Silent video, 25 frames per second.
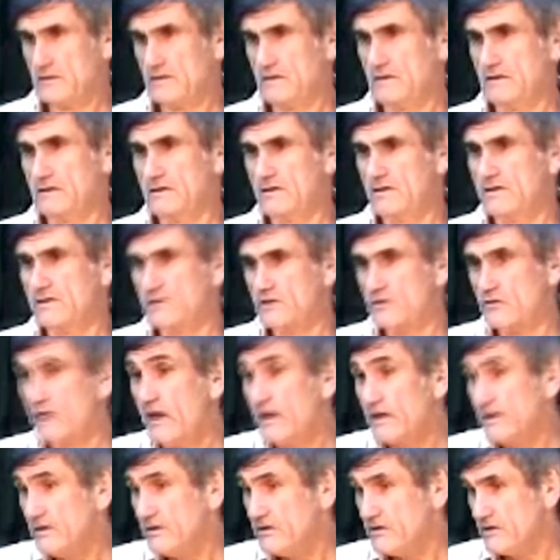it's a
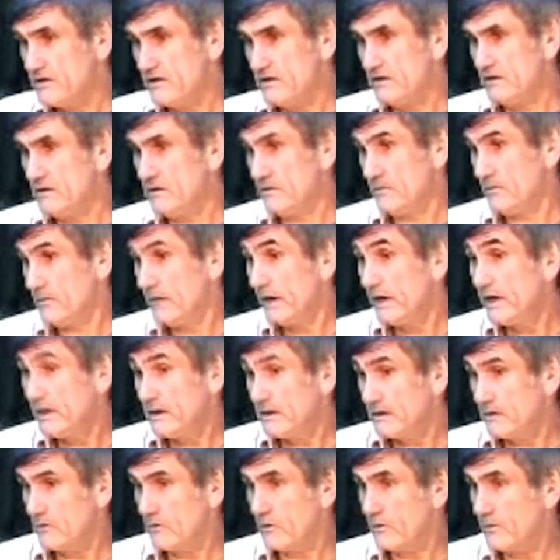strategy that
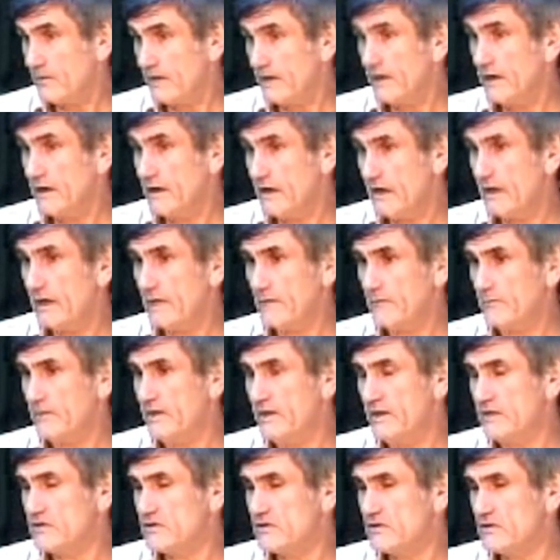might or might not
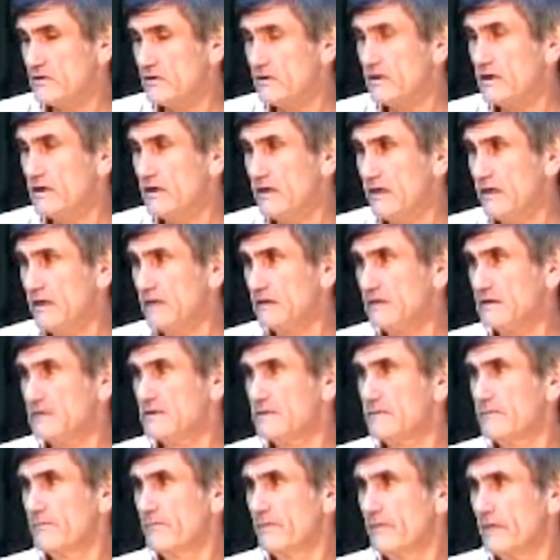meet certain
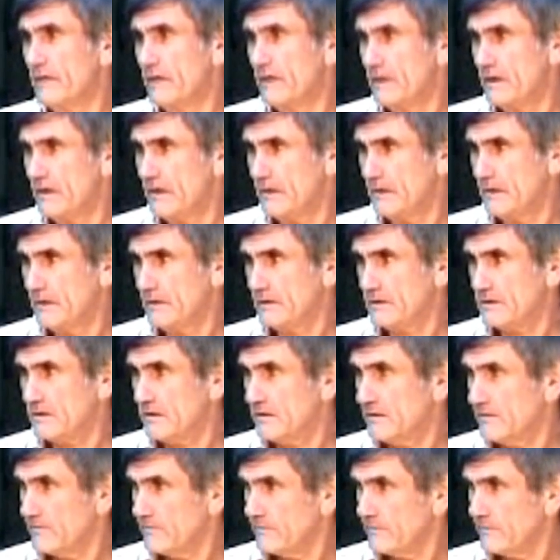needs. See?